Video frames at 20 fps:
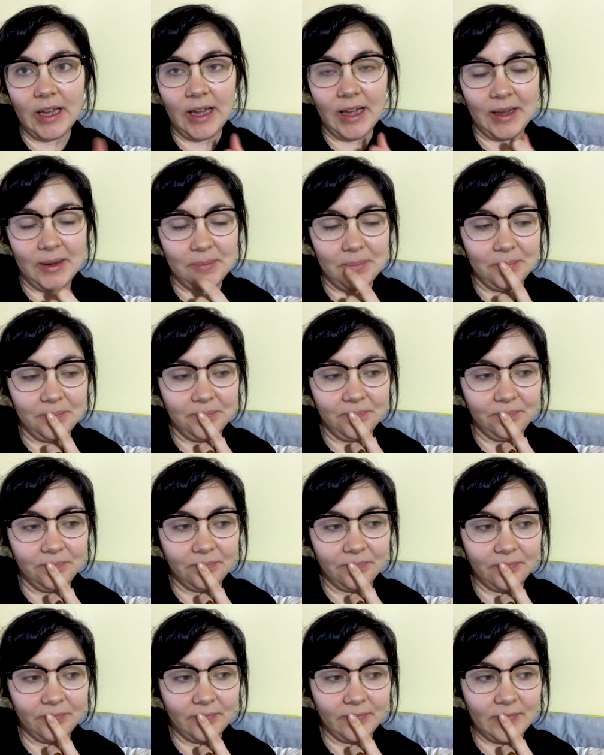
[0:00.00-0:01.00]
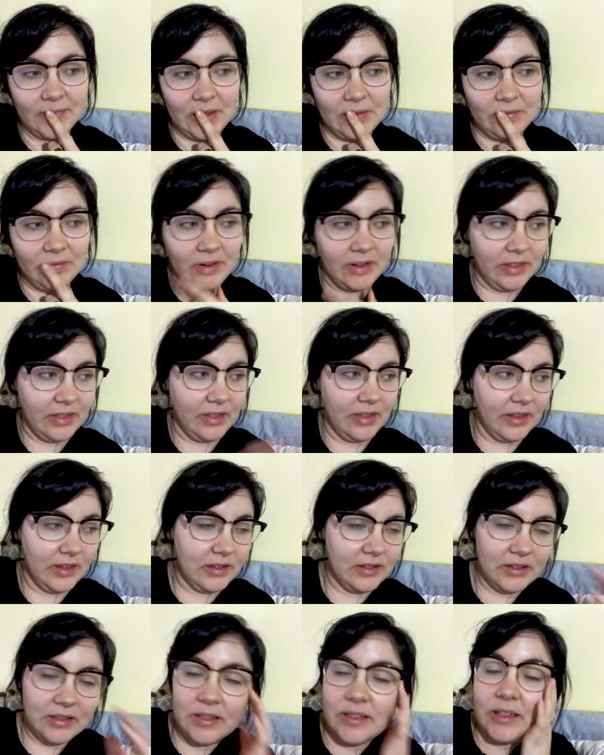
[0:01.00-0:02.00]
um, rather
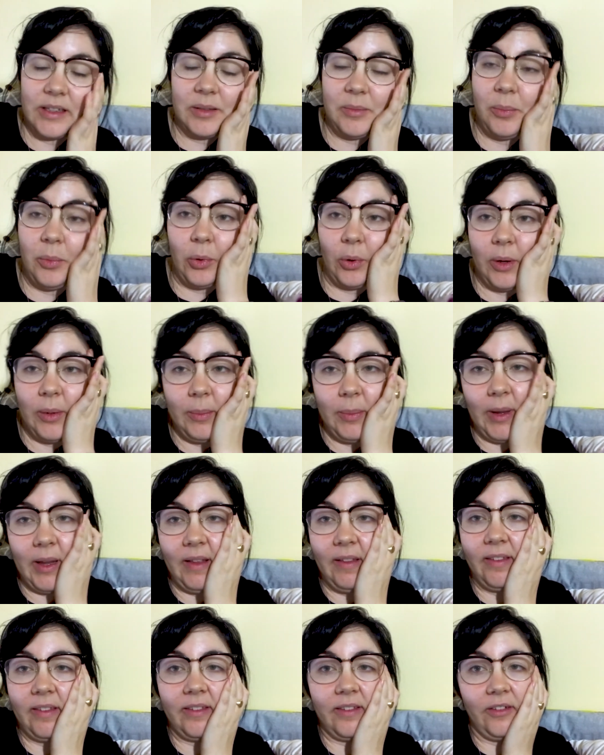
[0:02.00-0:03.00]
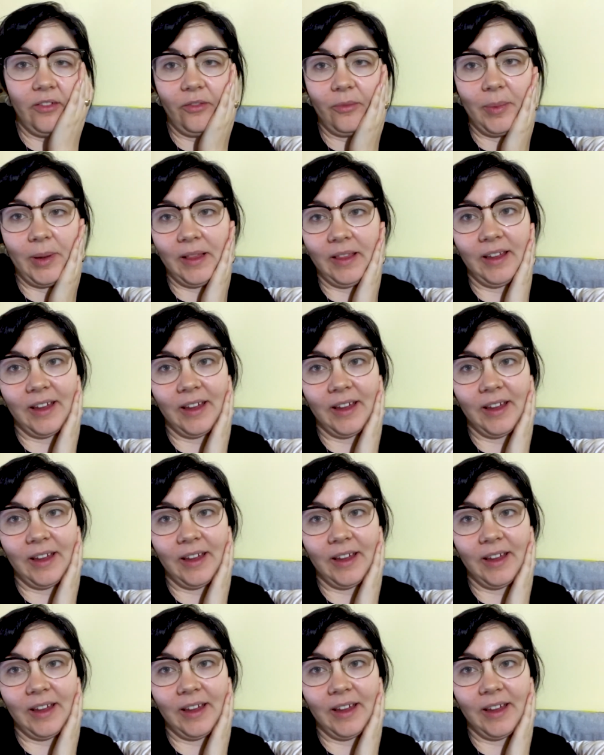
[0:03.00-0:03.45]
than just like boring parts of my